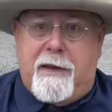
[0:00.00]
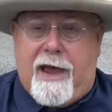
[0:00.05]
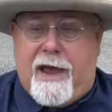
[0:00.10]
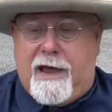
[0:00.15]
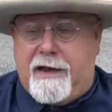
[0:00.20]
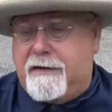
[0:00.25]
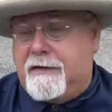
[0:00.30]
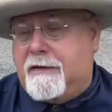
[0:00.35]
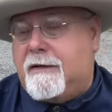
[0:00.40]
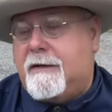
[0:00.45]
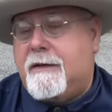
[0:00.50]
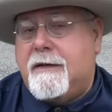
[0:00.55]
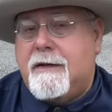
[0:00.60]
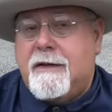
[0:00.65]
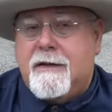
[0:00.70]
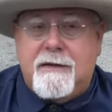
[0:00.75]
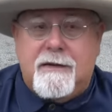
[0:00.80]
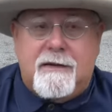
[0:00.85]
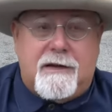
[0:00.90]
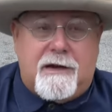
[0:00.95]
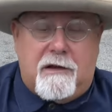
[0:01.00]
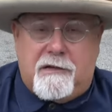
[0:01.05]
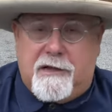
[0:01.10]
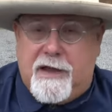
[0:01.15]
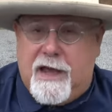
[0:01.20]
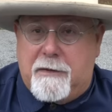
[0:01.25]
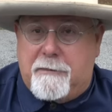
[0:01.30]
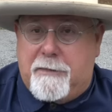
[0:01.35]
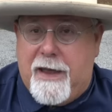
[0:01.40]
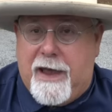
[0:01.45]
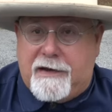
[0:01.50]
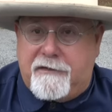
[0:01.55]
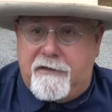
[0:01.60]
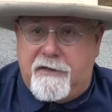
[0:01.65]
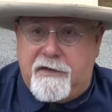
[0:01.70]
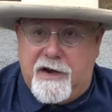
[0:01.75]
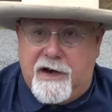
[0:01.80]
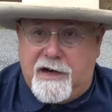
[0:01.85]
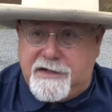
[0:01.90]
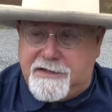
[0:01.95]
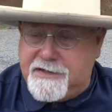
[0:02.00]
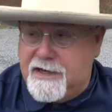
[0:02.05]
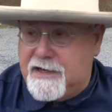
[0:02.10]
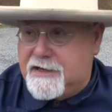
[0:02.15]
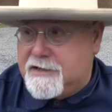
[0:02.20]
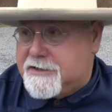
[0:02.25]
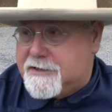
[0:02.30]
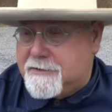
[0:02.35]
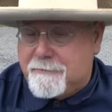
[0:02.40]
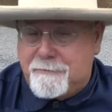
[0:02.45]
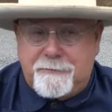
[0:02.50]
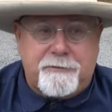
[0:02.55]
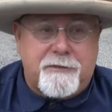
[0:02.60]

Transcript: patent. He only had a patent in the United States.